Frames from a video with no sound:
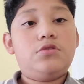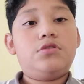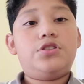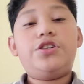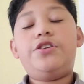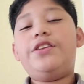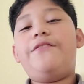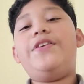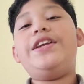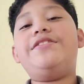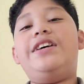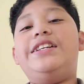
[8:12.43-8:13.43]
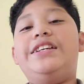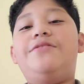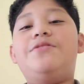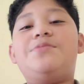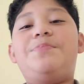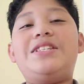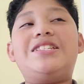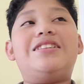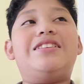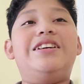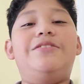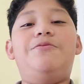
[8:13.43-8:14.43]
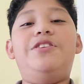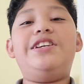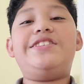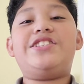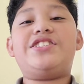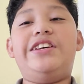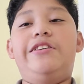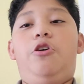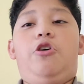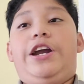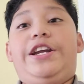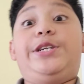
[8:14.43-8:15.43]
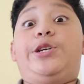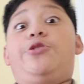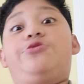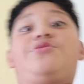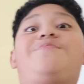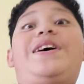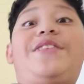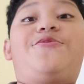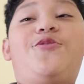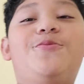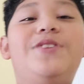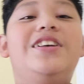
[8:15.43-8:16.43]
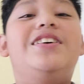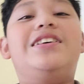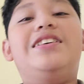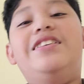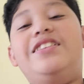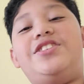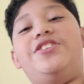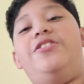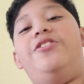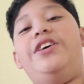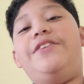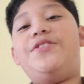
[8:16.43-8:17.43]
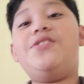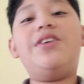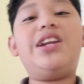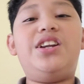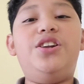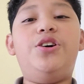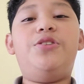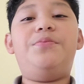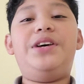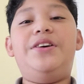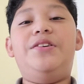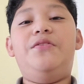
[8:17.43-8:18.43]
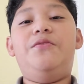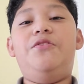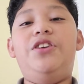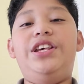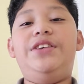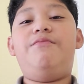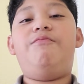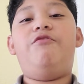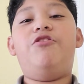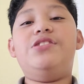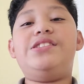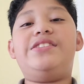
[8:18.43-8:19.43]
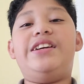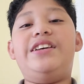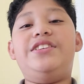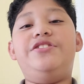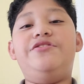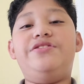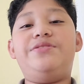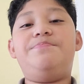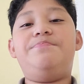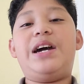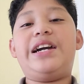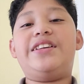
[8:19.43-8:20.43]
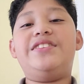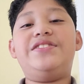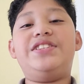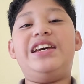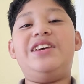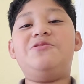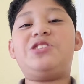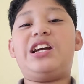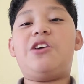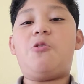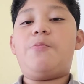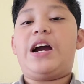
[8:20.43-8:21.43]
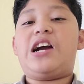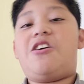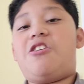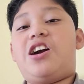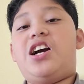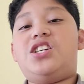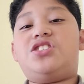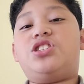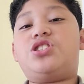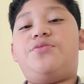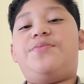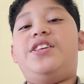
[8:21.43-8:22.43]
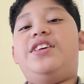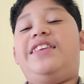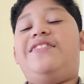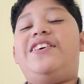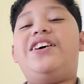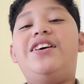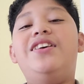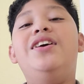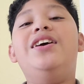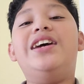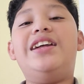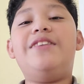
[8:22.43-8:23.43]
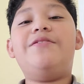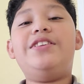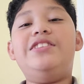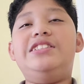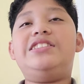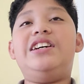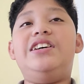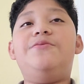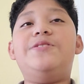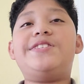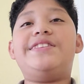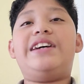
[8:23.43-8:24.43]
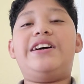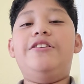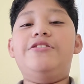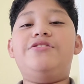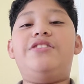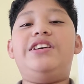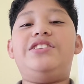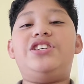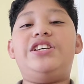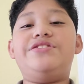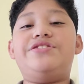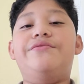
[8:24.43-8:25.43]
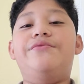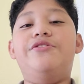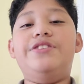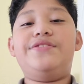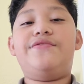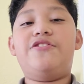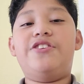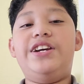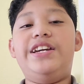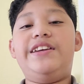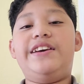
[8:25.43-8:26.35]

So the video idea was basically Woody just saying, oh, I need to go to the bathroom. So if you want to know my Woody voice that I used back in the day, I was like, oh my god, guys, or something like that. And I realized that it wasn't that good, so I changed the voice for it.